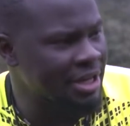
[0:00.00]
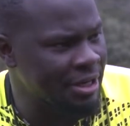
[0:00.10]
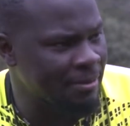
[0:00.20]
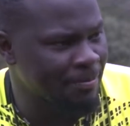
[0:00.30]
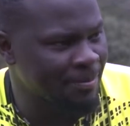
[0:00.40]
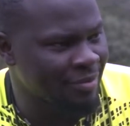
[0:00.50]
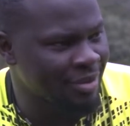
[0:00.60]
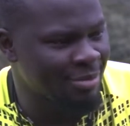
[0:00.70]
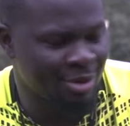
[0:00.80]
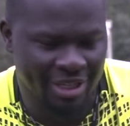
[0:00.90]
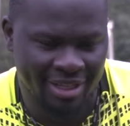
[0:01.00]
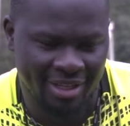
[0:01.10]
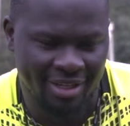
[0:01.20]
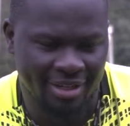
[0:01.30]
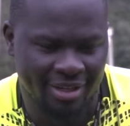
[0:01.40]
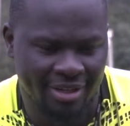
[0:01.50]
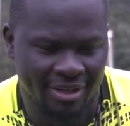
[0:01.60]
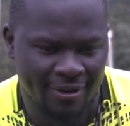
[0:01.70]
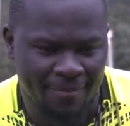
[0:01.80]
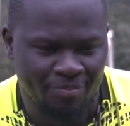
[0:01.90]
here, because I think
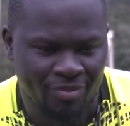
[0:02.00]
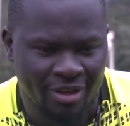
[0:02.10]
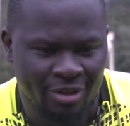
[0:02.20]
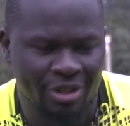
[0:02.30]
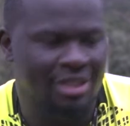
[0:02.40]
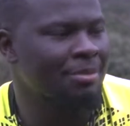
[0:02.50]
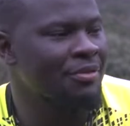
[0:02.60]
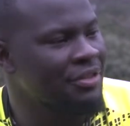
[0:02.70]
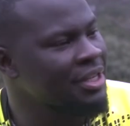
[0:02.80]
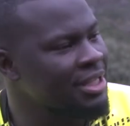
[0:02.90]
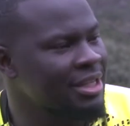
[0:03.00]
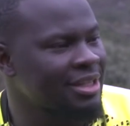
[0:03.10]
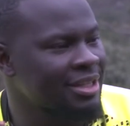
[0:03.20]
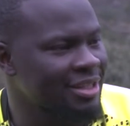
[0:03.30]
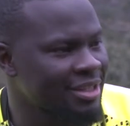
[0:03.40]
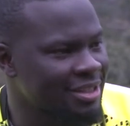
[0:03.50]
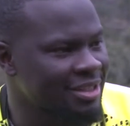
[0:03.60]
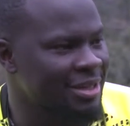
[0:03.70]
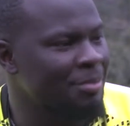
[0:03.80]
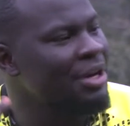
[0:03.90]
those are some of the things that
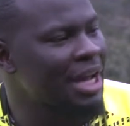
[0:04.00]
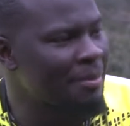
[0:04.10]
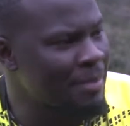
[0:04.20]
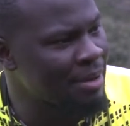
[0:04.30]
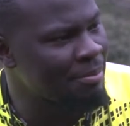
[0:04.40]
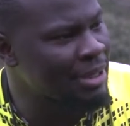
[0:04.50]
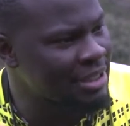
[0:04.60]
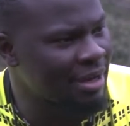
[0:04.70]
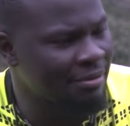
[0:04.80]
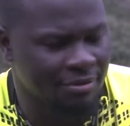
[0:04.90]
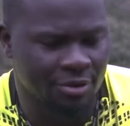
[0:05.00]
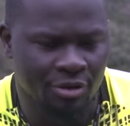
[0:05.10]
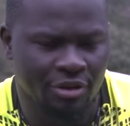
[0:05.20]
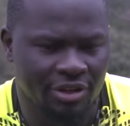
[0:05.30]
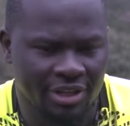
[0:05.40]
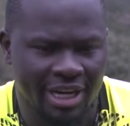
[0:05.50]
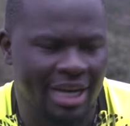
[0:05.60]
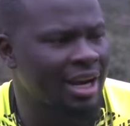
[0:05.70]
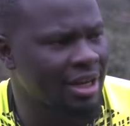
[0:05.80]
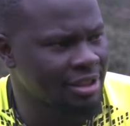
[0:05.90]
somebody like me, myself, you know,
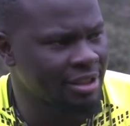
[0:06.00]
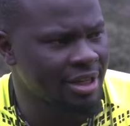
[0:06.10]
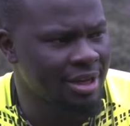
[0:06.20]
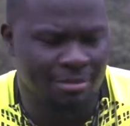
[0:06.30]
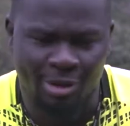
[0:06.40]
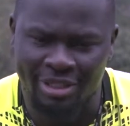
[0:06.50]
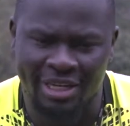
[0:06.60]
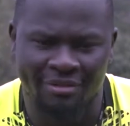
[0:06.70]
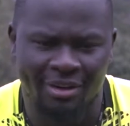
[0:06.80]
I lacked, because I never